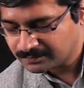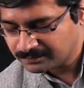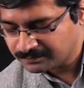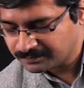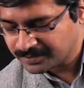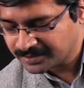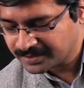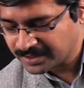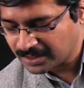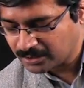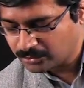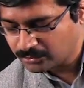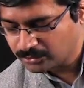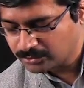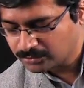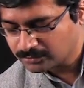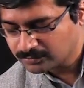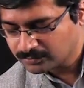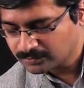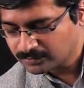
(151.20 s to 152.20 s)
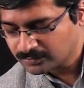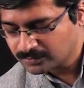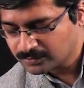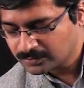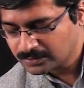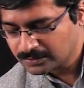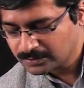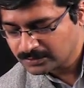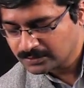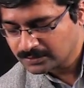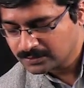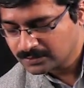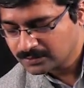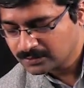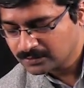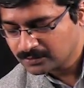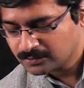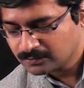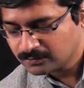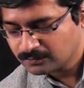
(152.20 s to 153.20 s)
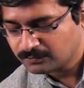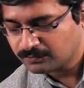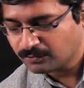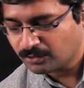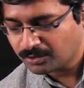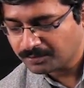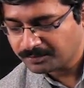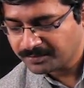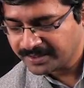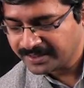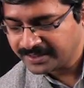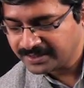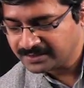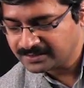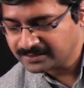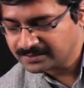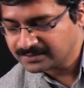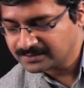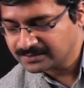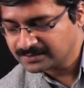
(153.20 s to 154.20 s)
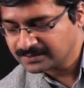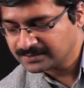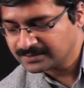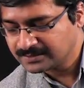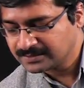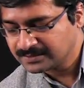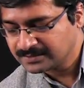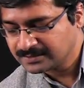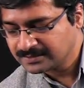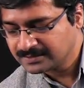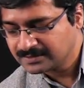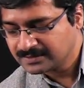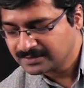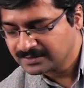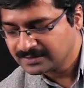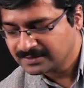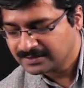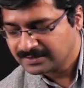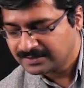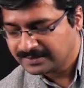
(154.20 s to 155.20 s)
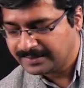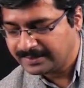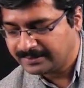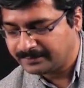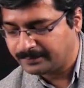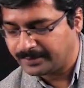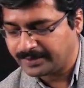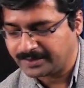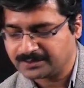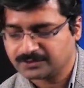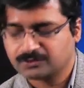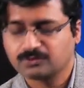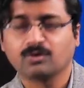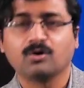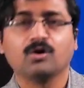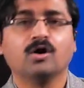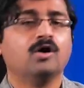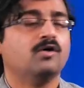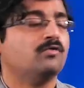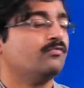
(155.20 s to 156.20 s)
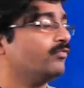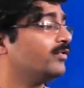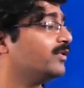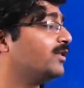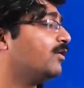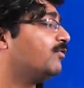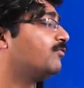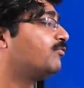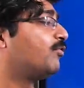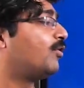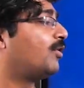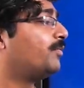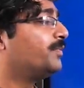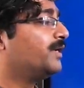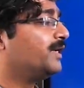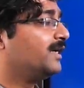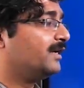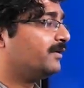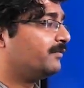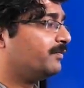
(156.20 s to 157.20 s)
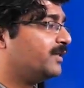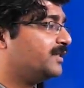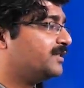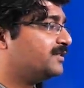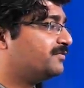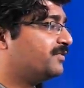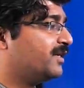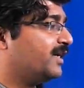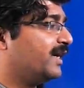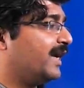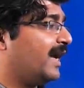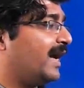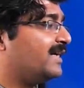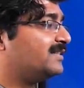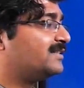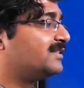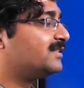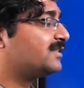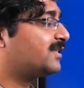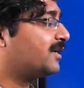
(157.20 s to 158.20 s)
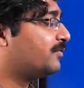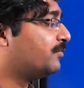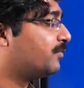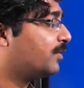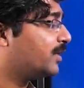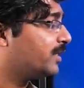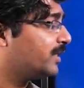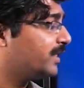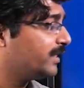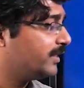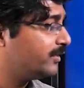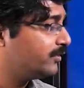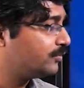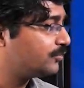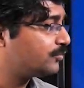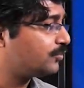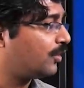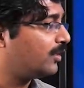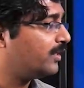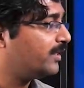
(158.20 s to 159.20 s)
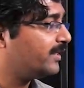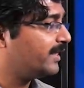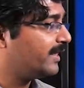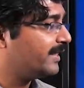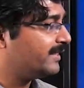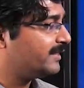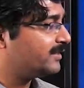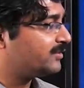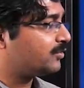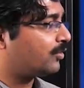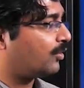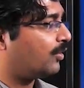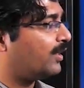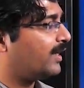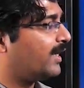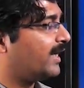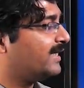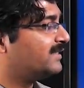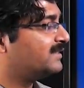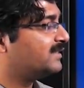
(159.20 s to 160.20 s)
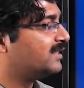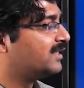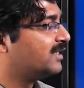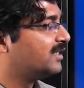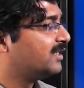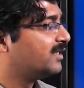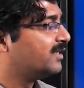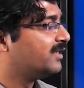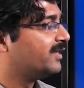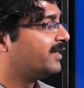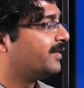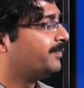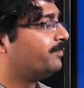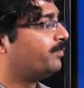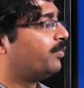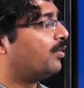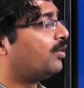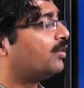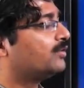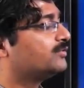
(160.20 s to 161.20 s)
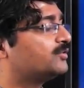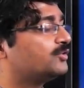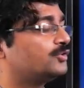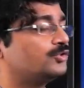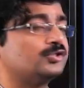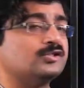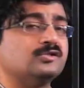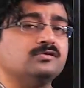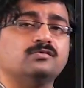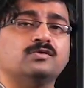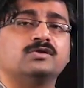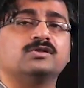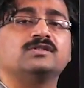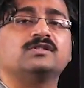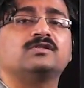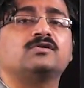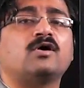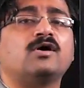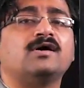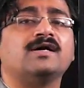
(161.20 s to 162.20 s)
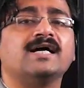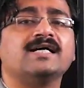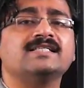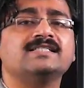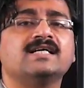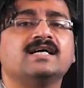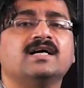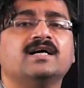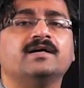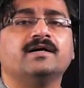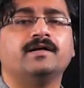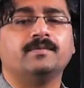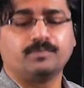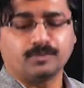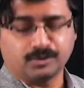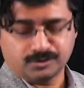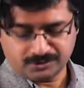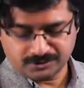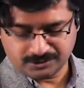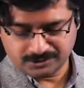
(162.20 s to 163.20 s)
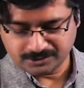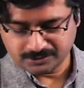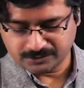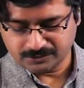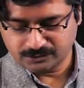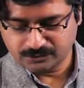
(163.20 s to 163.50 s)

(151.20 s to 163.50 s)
Without forming liquids. So without forming liquids, if the gas is converted into solid, then it is called as deposition. What is it called as? Deposition.